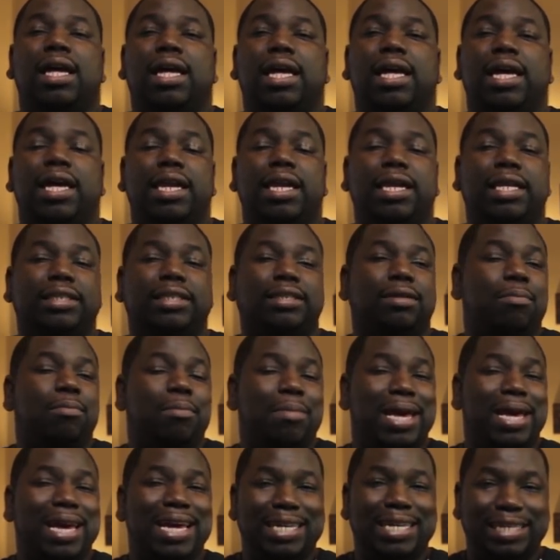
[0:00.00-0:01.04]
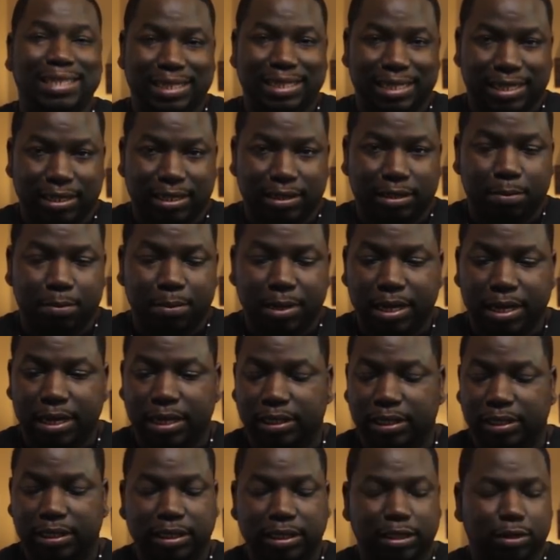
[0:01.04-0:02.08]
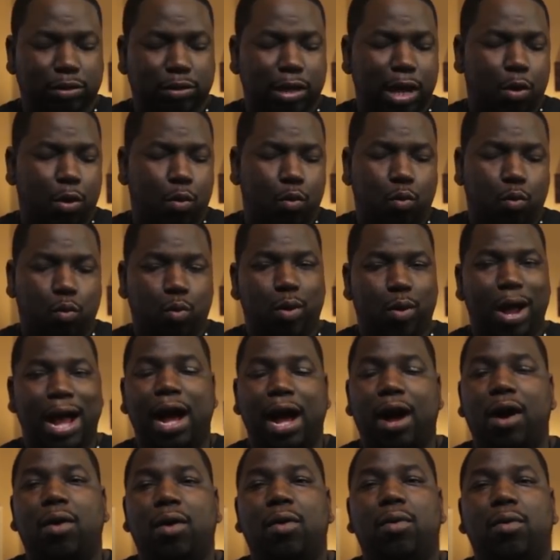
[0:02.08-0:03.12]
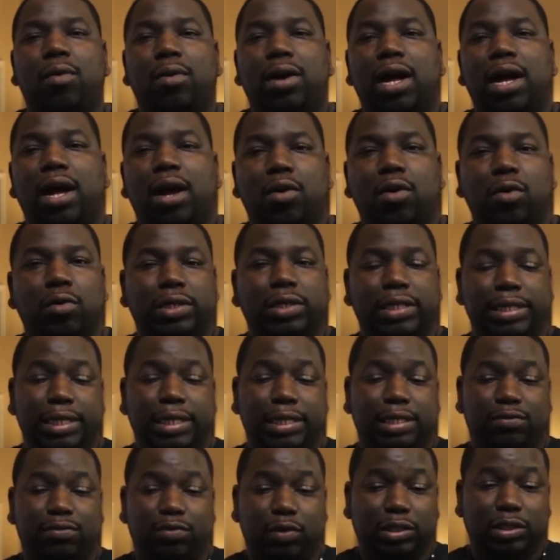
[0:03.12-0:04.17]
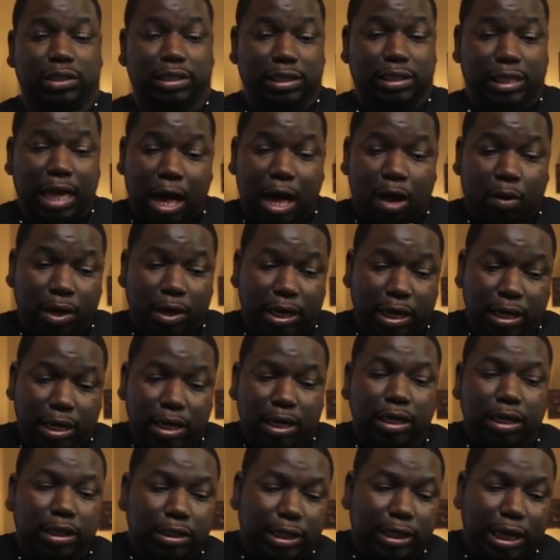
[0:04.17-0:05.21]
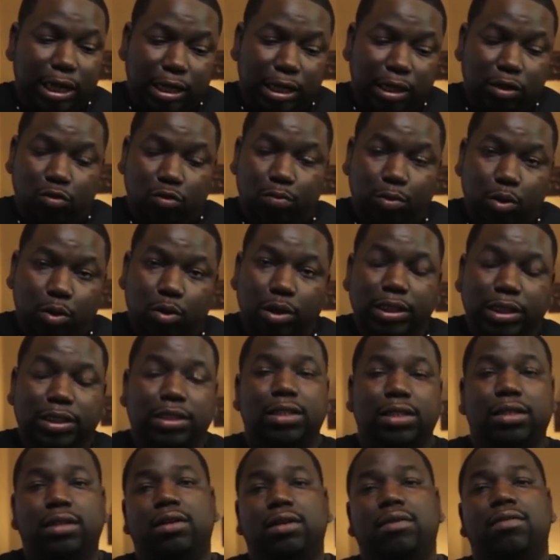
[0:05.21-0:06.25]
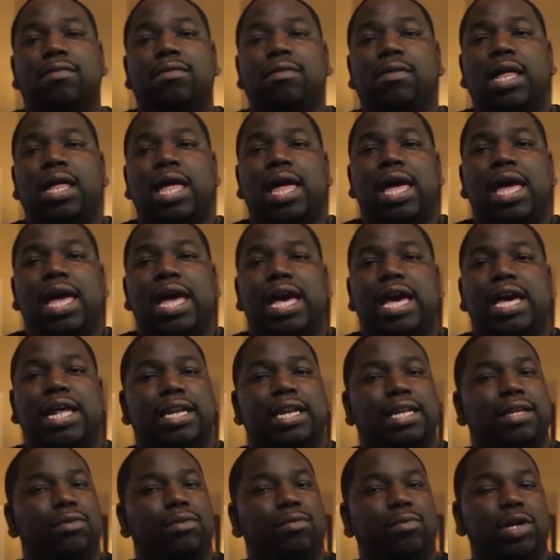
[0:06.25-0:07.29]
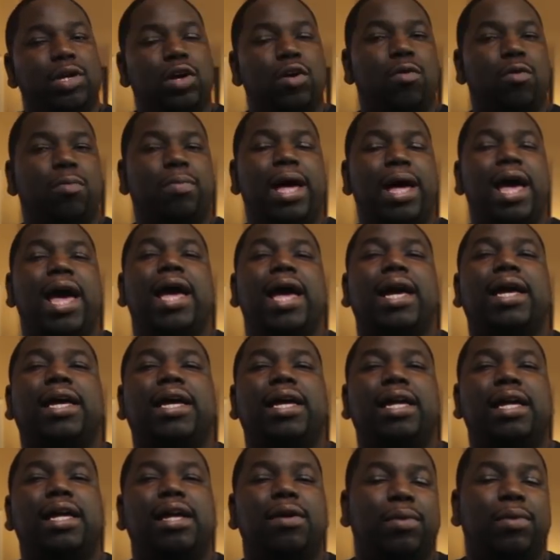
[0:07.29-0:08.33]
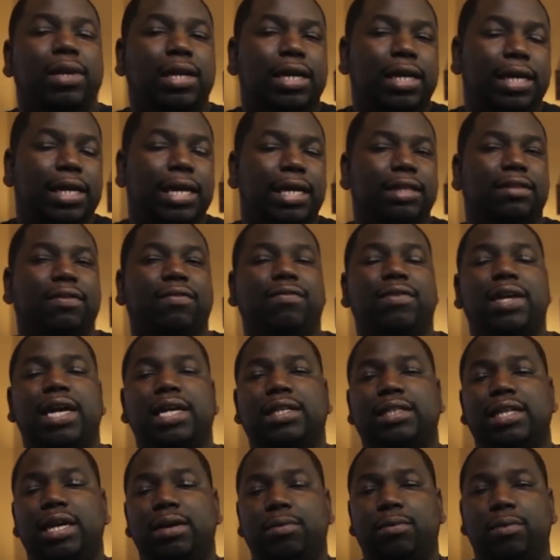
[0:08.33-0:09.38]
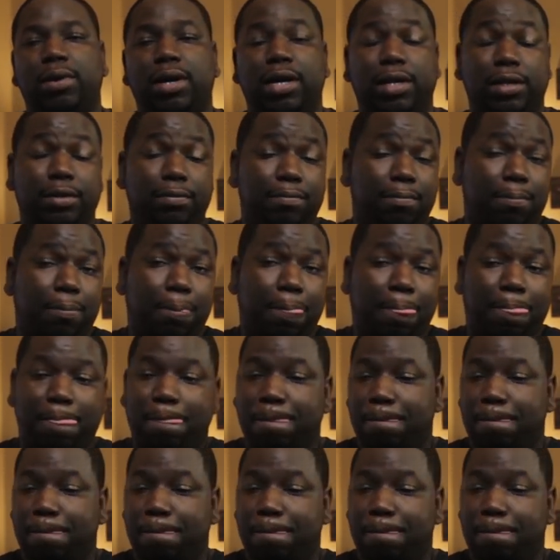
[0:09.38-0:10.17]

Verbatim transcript: And it's amazing to me. It's just like, wow, how old he is versus how he looks, like a little boy still. And we go back and we look at the fact that, one,